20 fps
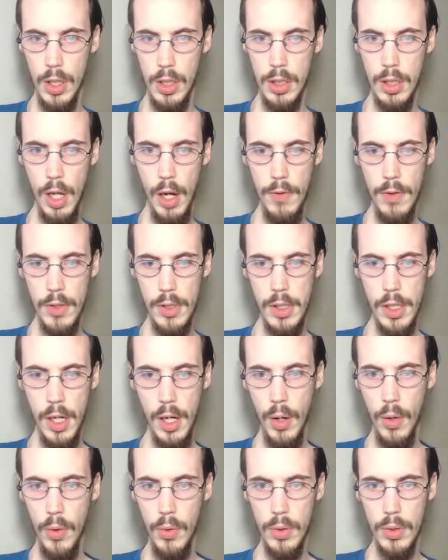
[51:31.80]
Dive her
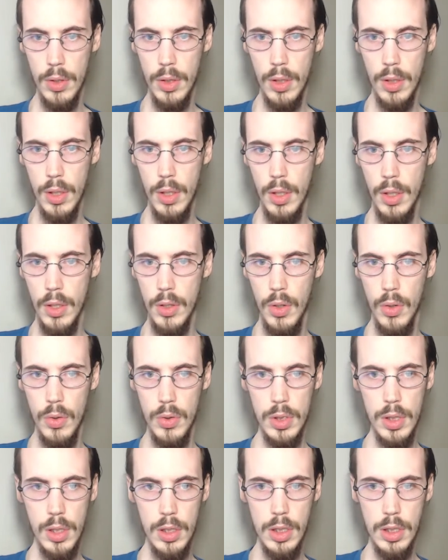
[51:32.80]
down. Well,
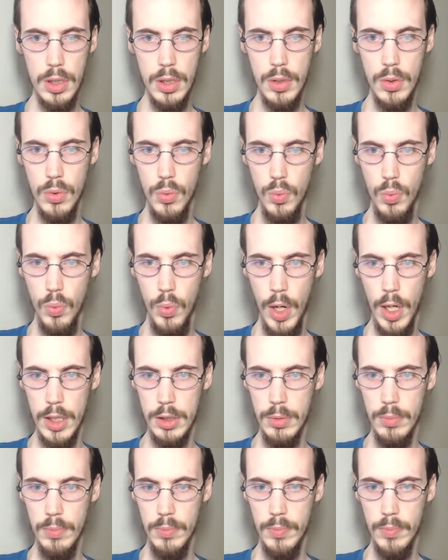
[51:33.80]
then just wrecks
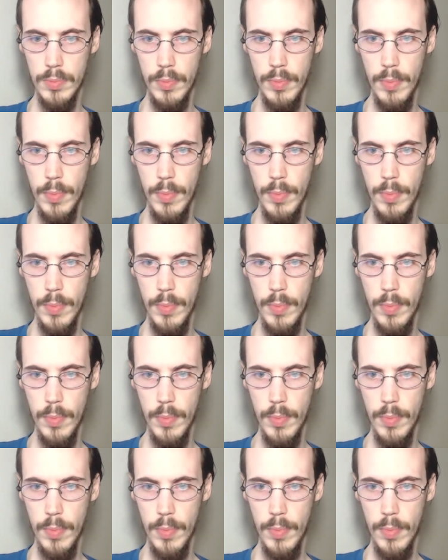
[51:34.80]
him.